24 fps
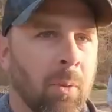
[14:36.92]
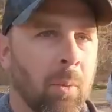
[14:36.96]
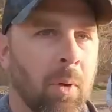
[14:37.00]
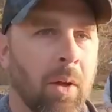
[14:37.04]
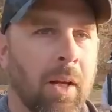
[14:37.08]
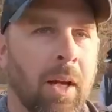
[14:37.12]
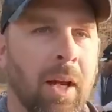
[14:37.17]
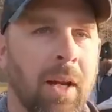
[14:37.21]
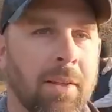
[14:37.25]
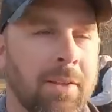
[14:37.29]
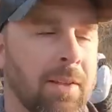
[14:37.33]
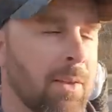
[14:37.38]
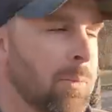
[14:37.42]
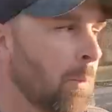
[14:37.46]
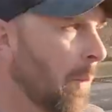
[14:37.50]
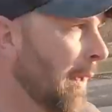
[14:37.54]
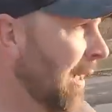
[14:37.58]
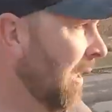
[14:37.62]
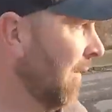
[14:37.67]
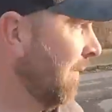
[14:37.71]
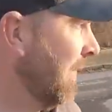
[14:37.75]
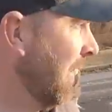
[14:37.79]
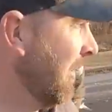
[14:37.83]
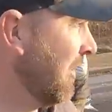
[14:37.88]
Well guys, this
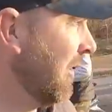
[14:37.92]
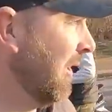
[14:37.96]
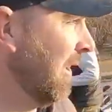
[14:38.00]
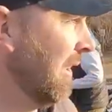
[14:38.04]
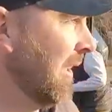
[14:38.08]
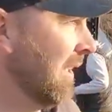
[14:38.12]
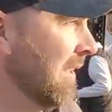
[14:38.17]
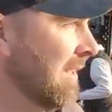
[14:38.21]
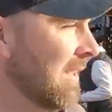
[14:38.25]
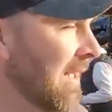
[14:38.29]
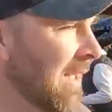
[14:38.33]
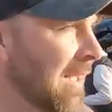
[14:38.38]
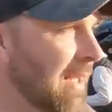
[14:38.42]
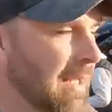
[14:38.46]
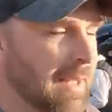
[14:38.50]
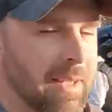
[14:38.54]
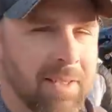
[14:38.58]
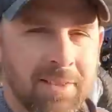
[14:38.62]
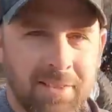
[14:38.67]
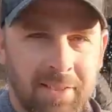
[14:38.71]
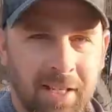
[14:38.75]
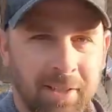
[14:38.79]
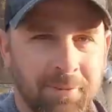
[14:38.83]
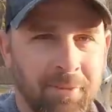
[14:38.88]
winter fishing is uh,
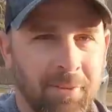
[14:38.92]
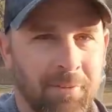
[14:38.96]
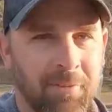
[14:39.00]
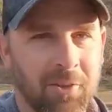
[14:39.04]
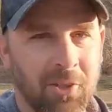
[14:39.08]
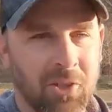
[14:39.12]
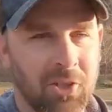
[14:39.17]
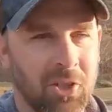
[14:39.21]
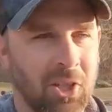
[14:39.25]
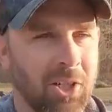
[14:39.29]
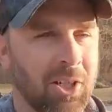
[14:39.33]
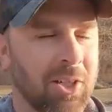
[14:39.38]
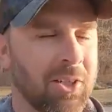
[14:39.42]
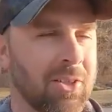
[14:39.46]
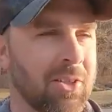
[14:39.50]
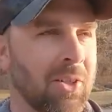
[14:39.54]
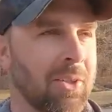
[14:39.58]
is different for sure.